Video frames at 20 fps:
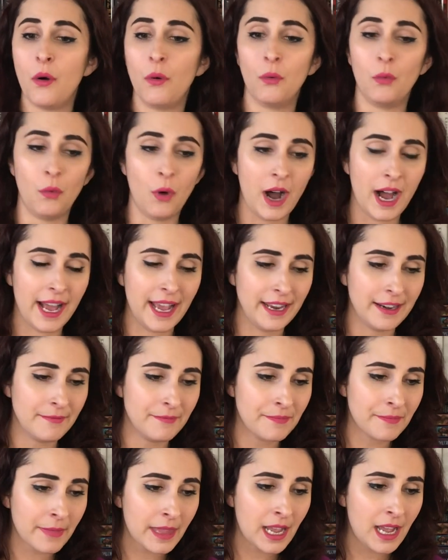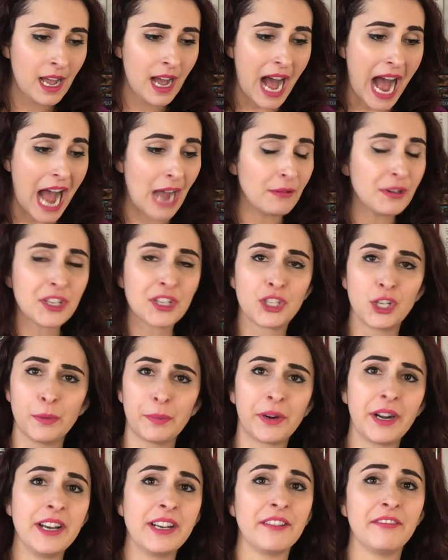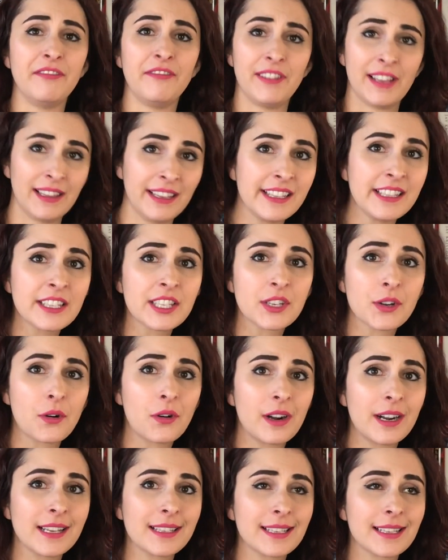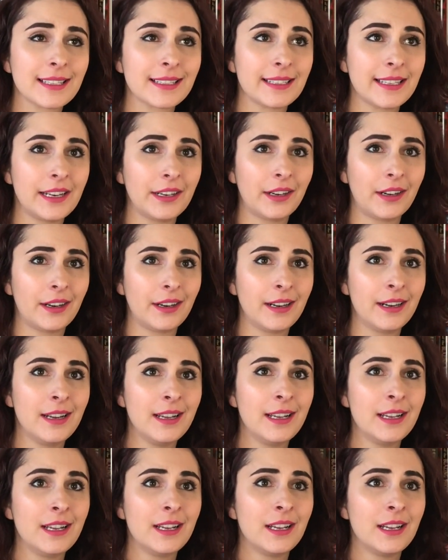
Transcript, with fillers: One, I was super into villain stories this year.